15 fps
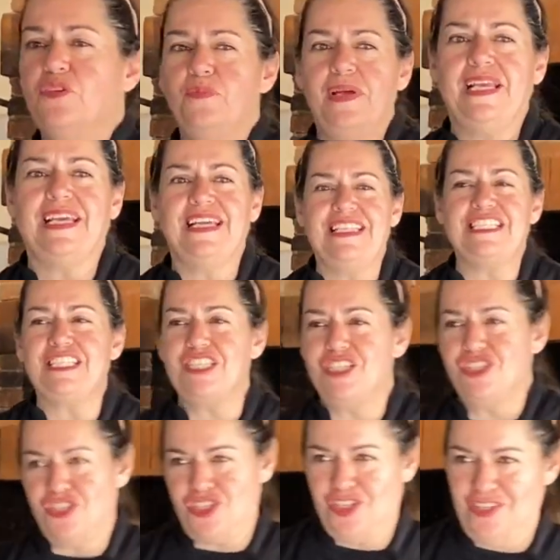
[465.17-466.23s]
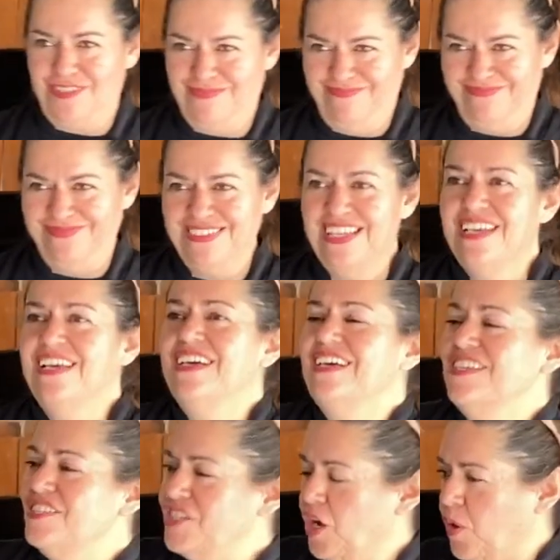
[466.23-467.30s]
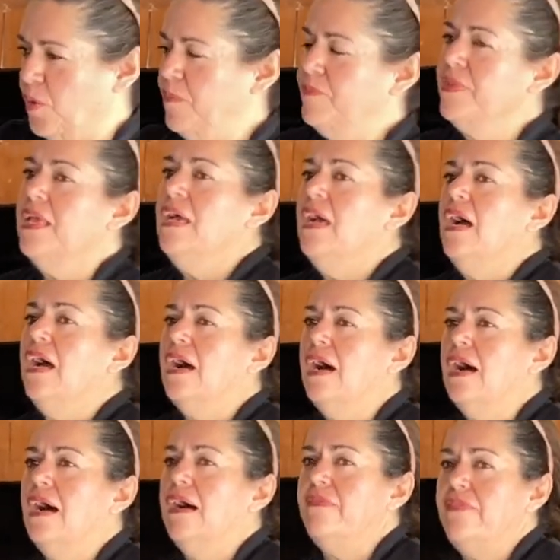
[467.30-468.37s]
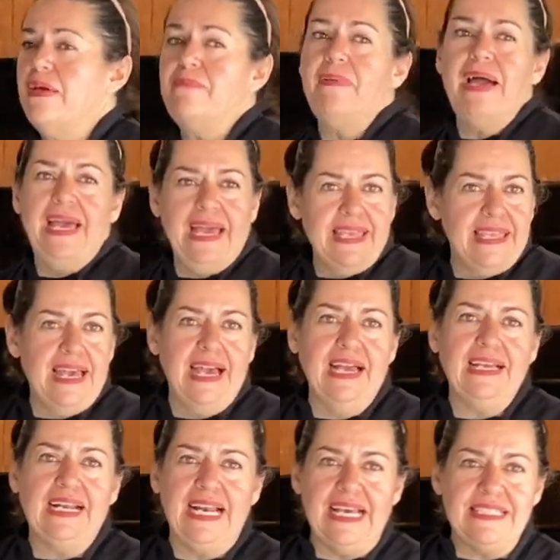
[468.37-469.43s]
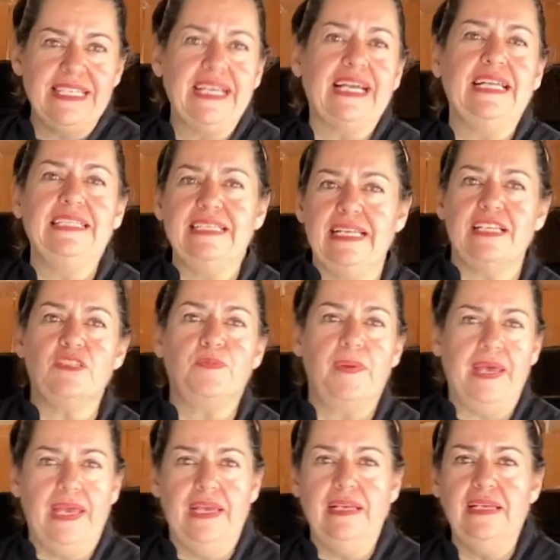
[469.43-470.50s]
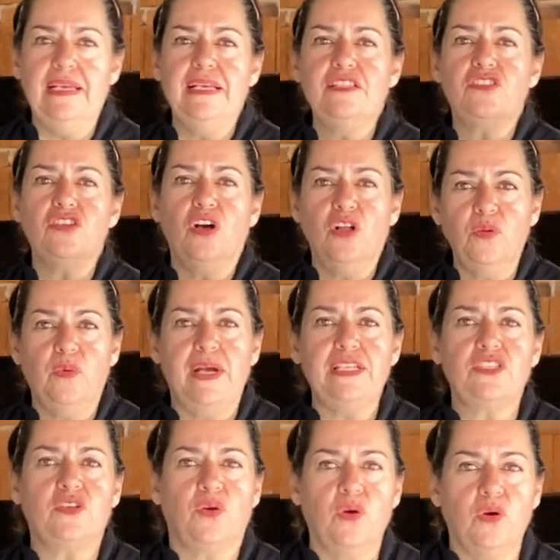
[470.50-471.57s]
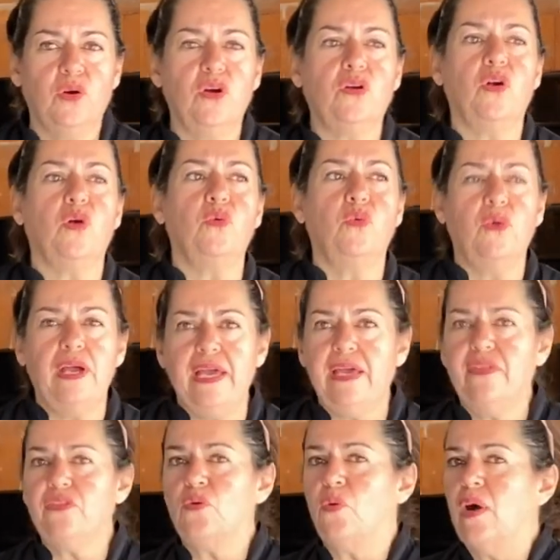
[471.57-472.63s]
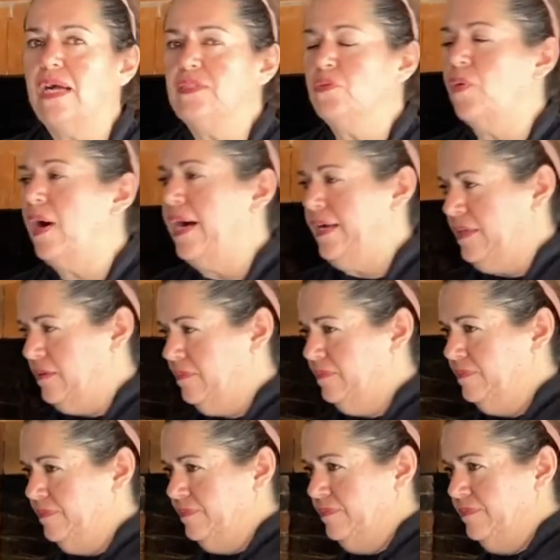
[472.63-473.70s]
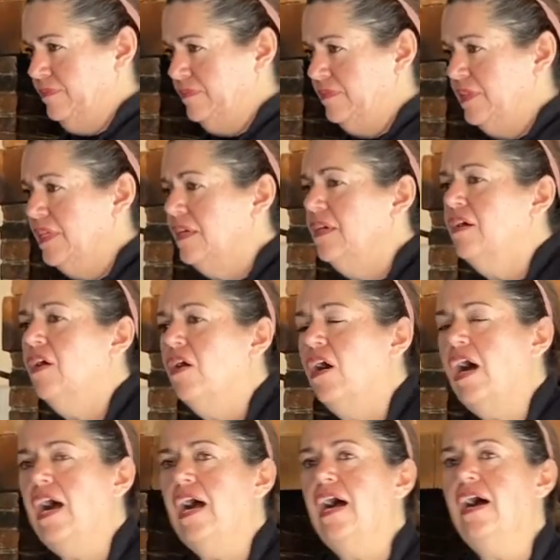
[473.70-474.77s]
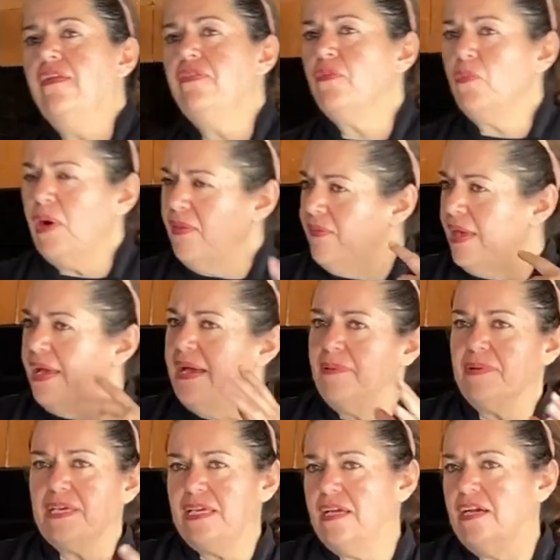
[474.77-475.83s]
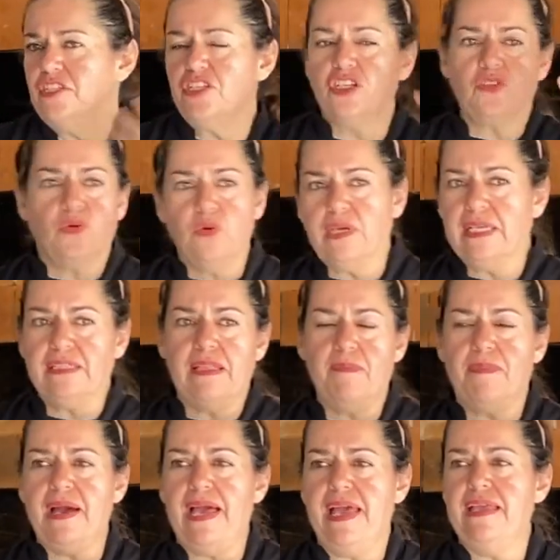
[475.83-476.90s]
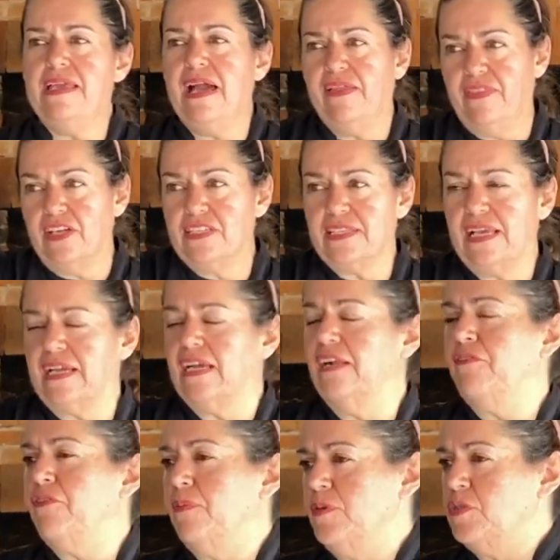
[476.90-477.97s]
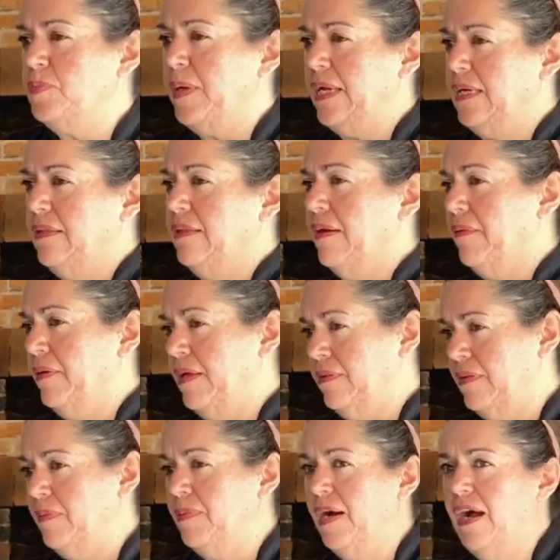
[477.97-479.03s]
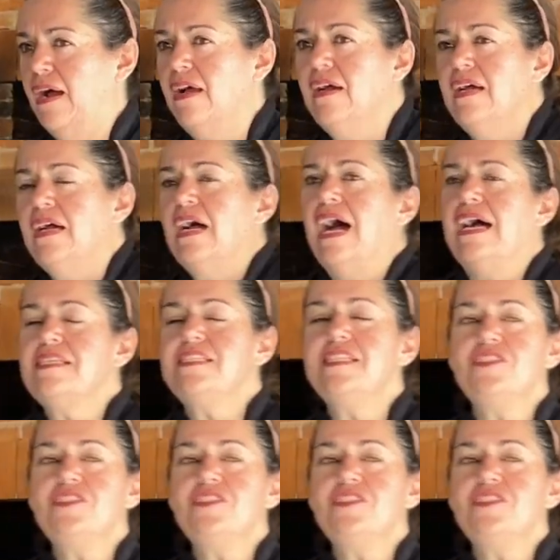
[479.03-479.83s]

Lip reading: to make a decision. So, the paella, classical in Spain, it's always cooked with white wine. And one day I'm here just cooking the paella, and there's a girl from Spain in the bar, and she